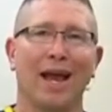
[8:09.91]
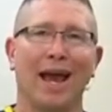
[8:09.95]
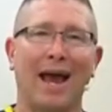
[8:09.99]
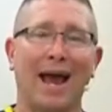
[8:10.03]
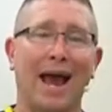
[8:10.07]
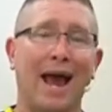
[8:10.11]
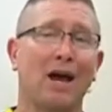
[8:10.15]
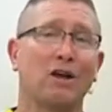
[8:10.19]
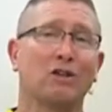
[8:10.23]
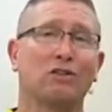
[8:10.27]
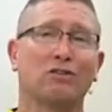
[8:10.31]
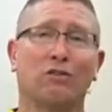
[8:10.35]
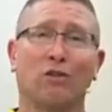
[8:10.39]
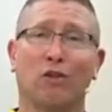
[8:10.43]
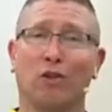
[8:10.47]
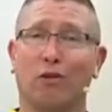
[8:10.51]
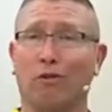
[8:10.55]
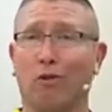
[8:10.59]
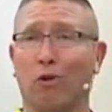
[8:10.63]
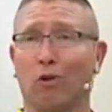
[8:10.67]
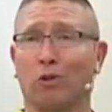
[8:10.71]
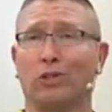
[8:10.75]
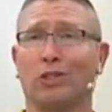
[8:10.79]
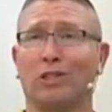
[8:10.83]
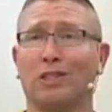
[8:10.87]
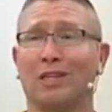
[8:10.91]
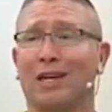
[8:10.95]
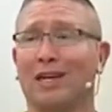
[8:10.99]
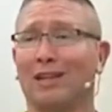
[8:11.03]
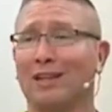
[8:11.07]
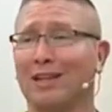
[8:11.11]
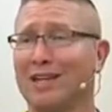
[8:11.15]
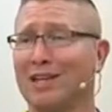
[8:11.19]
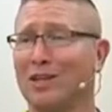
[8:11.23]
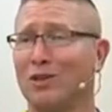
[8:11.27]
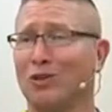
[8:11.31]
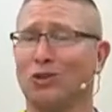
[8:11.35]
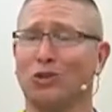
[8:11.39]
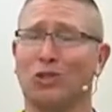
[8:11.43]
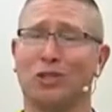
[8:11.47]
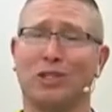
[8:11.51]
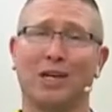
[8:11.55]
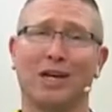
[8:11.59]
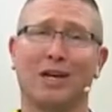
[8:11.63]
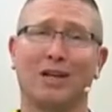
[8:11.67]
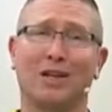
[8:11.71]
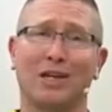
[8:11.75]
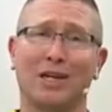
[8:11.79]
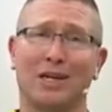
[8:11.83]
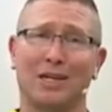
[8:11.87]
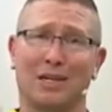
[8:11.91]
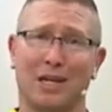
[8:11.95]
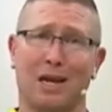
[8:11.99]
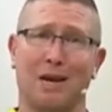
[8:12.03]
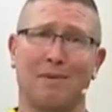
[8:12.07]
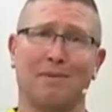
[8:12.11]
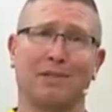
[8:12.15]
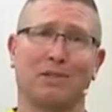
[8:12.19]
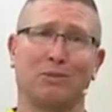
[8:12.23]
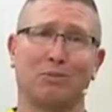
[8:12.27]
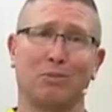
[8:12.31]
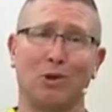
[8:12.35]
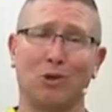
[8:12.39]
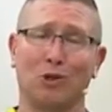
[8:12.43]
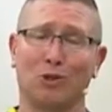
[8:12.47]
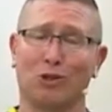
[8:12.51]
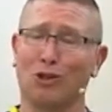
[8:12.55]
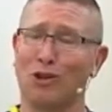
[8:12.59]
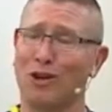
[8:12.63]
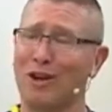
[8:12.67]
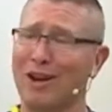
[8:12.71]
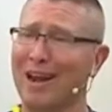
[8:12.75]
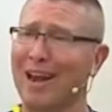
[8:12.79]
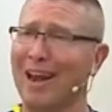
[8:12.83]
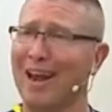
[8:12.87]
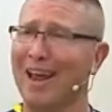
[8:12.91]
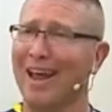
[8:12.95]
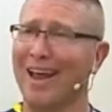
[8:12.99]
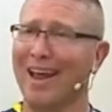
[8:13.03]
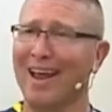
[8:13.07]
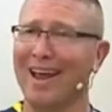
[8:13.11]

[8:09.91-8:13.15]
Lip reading: a house full of old Stickley, new Stickley, and Thomas Mosier, and